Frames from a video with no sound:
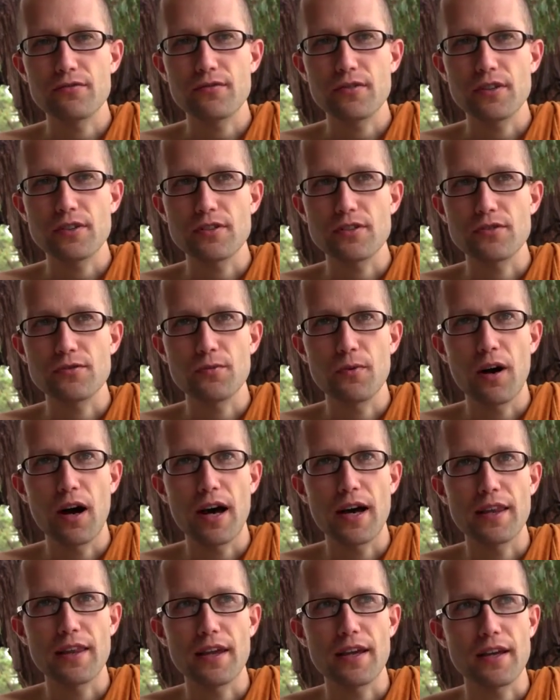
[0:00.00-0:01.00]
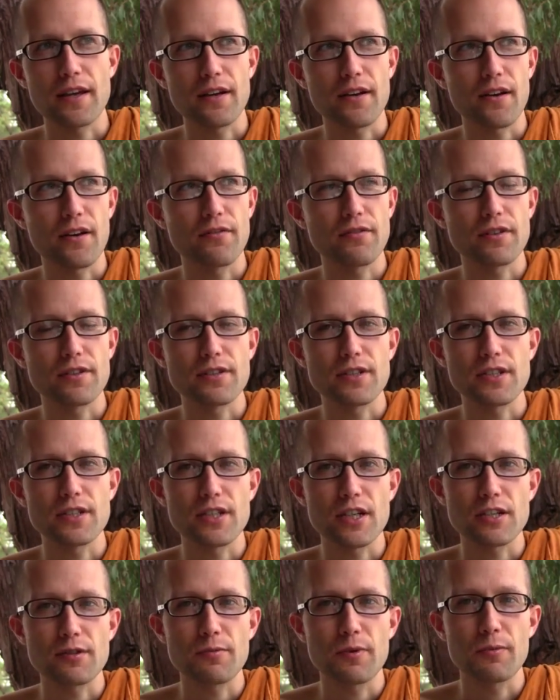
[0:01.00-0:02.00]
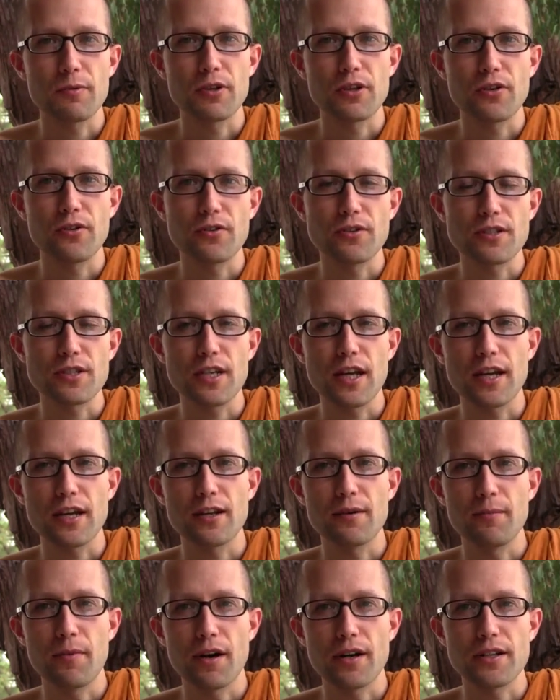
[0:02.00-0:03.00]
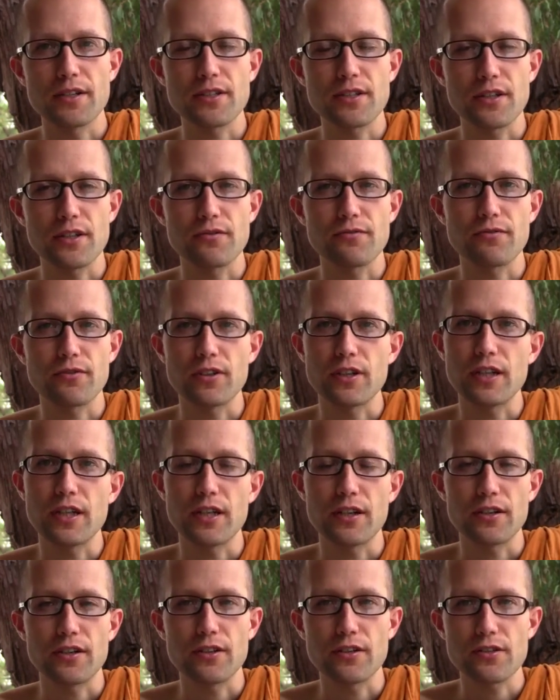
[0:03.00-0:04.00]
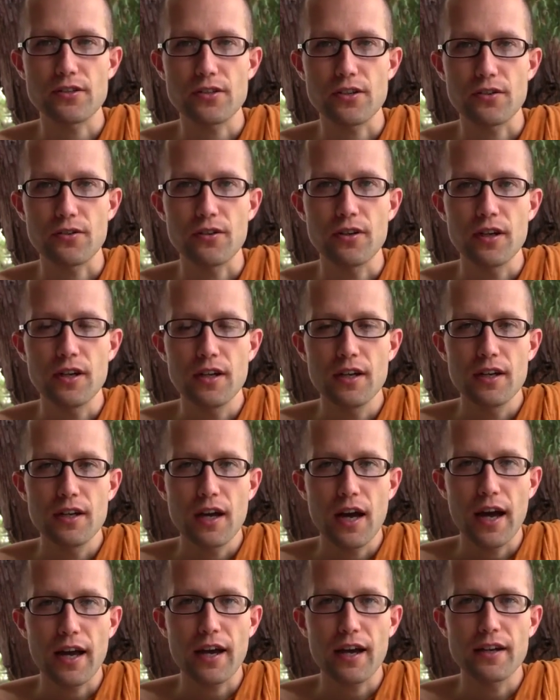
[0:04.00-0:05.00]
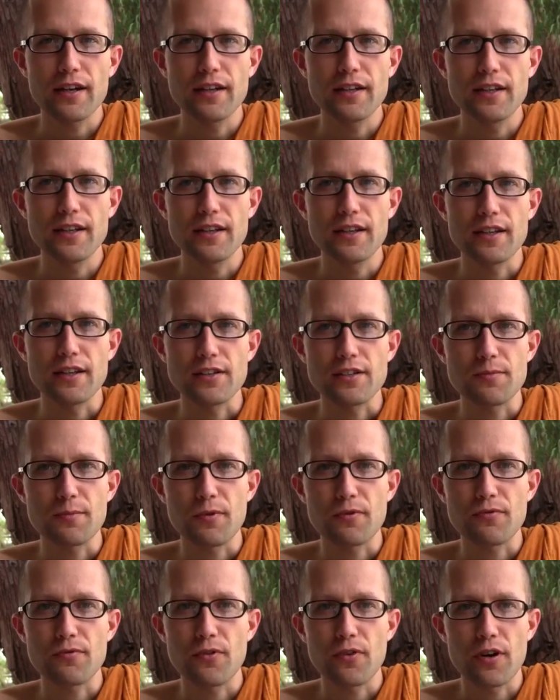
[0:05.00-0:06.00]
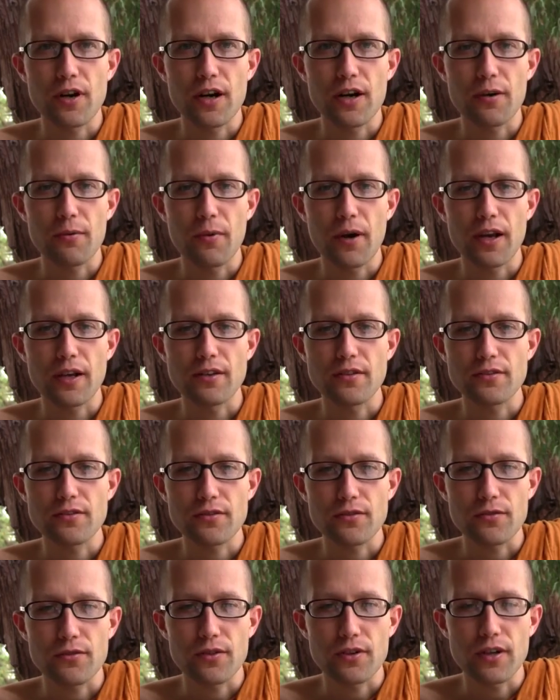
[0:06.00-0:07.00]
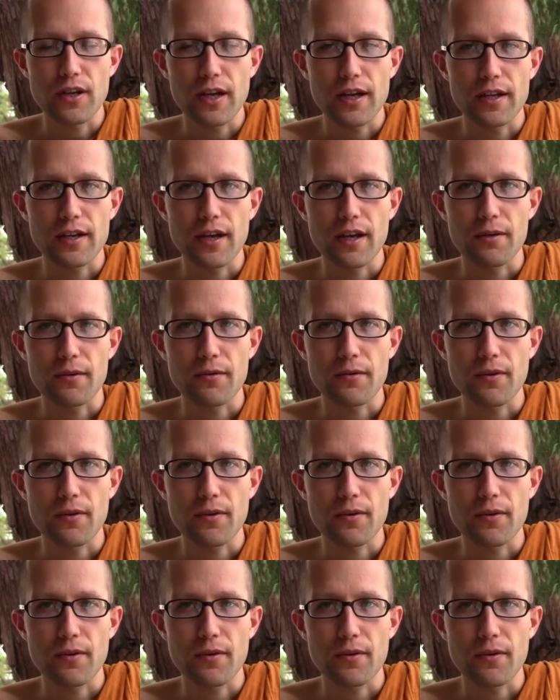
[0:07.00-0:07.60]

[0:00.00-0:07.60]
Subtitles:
This is why they often suggest people to go and stay at a monastery for a year or so. I kind of did this before I went to ordain.